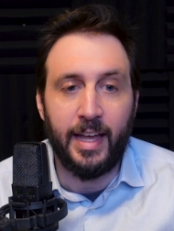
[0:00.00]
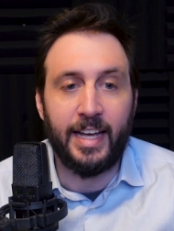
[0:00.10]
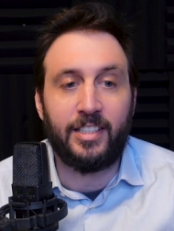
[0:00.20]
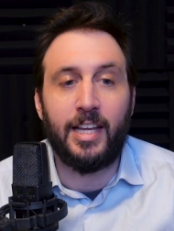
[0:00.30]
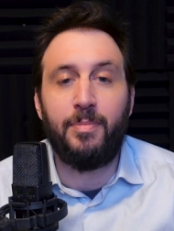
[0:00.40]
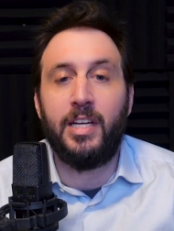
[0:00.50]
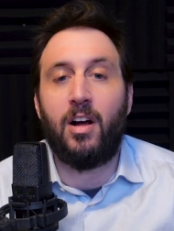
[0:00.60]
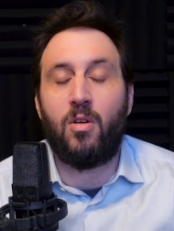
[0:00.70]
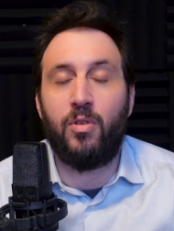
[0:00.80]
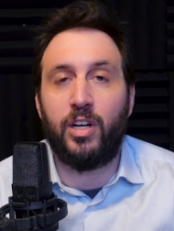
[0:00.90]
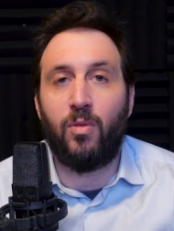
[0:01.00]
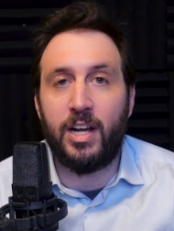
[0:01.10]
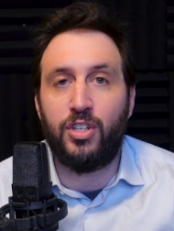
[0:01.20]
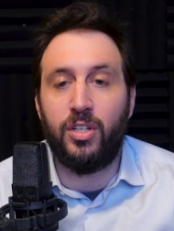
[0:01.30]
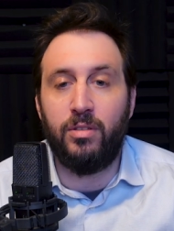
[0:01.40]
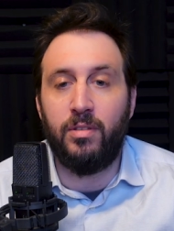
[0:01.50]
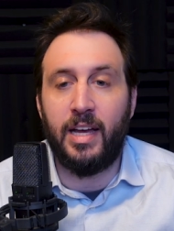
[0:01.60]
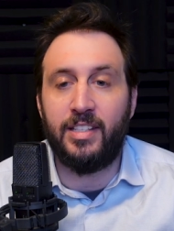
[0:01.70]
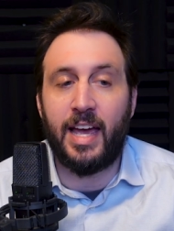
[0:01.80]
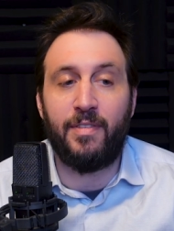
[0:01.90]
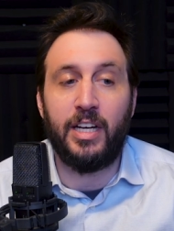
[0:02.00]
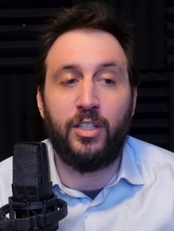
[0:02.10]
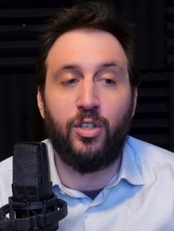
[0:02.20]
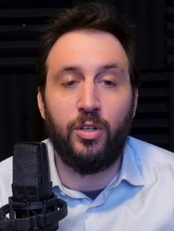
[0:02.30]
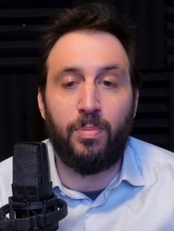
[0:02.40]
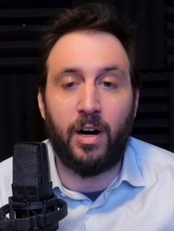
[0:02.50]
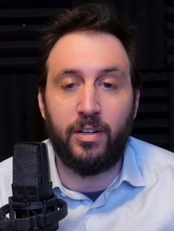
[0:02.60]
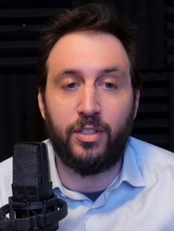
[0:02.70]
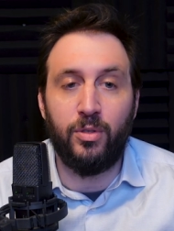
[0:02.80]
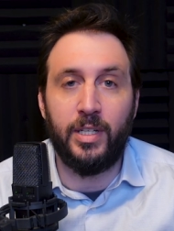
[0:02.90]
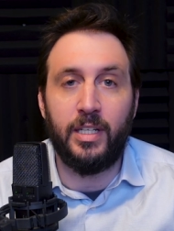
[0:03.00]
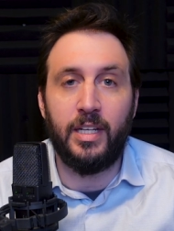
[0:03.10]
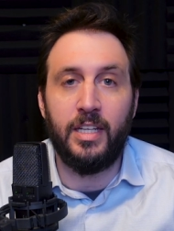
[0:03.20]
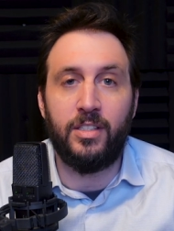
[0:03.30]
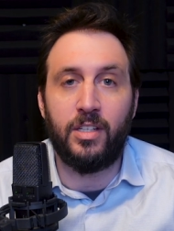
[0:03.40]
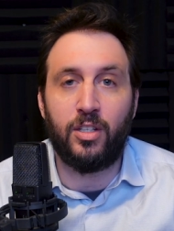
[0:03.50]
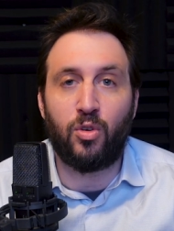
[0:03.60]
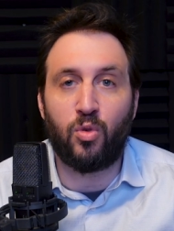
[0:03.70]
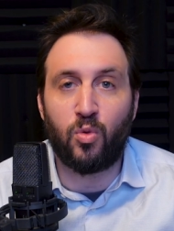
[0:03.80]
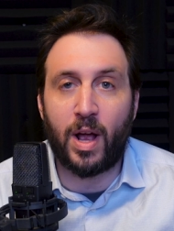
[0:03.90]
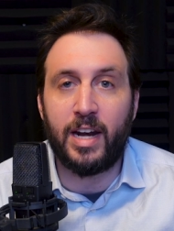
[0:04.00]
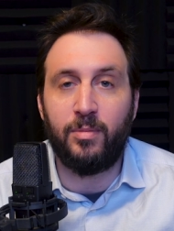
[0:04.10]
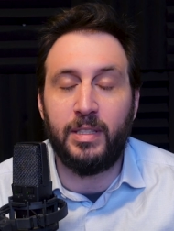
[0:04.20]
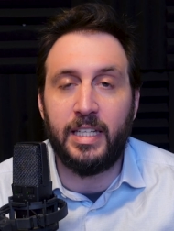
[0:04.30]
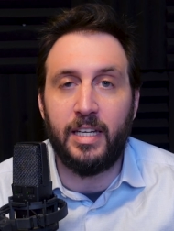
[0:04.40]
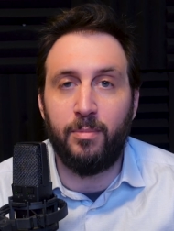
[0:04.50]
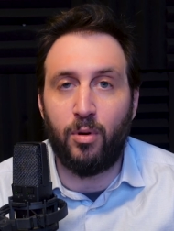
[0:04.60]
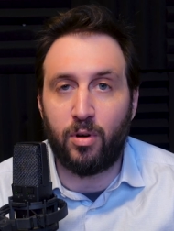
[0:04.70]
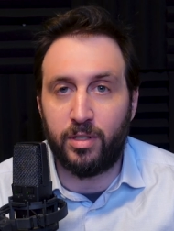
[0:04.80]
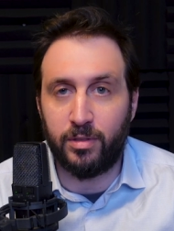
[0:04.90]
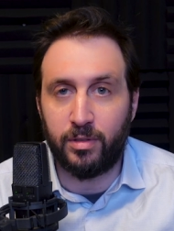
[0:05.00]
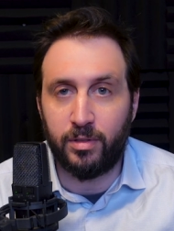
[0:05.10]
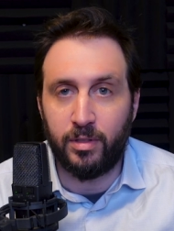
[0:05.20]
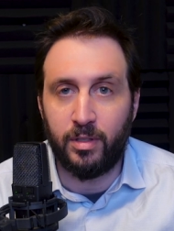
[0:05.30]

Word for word: Accepting our own aggression as having a good part to it is incredibly important.